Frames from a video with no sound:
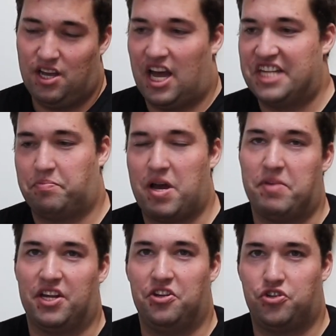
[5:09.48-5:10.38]
As a bat
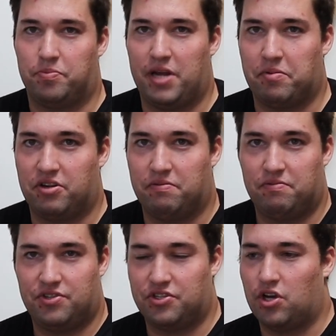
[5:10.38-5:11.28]
maker, you should be able to
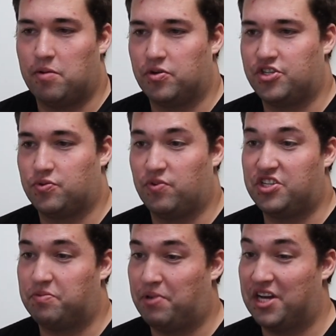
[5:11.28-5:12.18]
determine which is
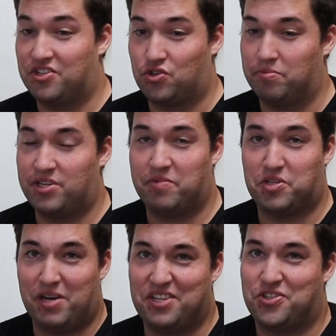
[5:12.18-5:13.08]
which, but storm damage
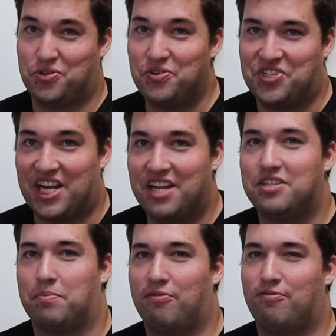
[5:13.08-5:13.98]
bats do tend
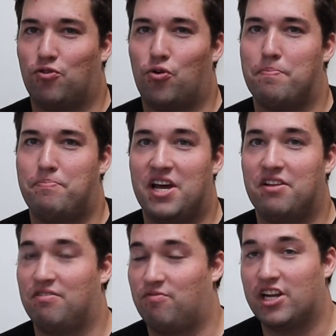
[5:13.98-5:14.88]
to perform better
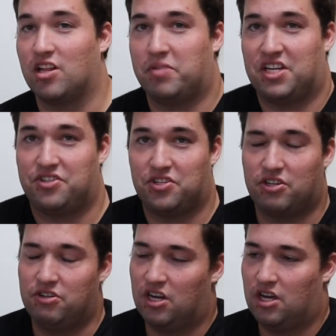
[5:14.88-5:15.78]
than regular bats,
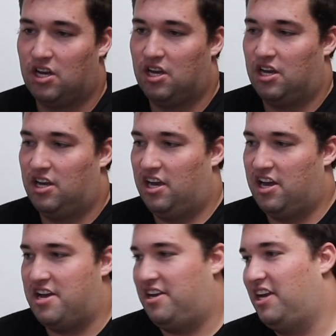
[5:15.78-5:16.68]
so
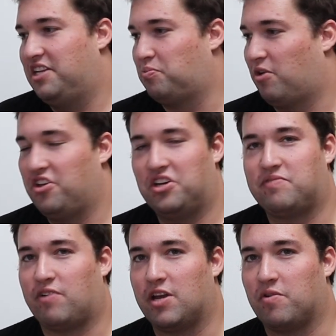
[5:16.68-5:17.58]
it's one of those
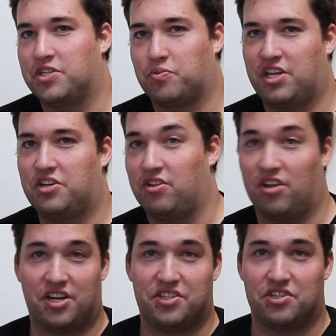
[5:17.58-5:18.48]
funny ones where they don't
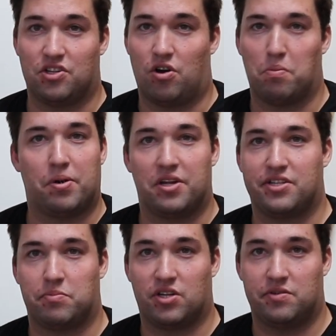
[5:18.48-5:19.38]
last as long, but
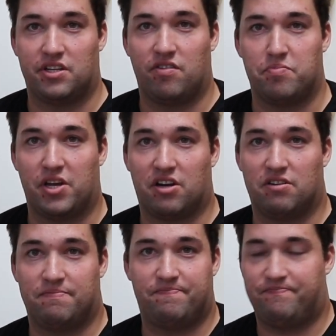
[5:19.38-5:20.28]
sometimes they're even better.
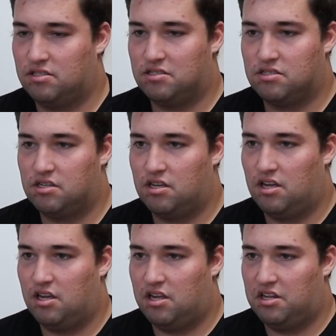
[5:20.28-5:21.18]

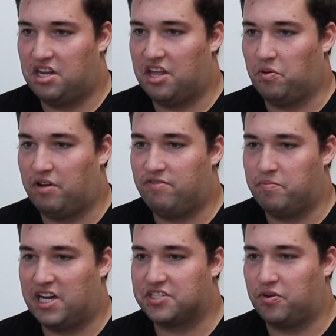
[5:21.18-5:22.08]
Another one for
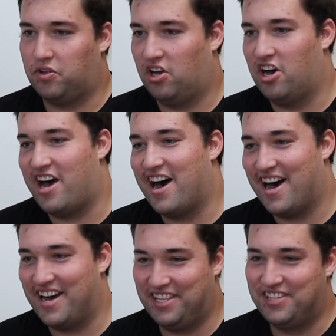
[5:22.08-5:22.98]
Maxwell.
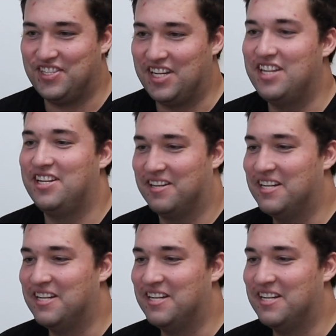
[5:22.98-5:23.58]
This is an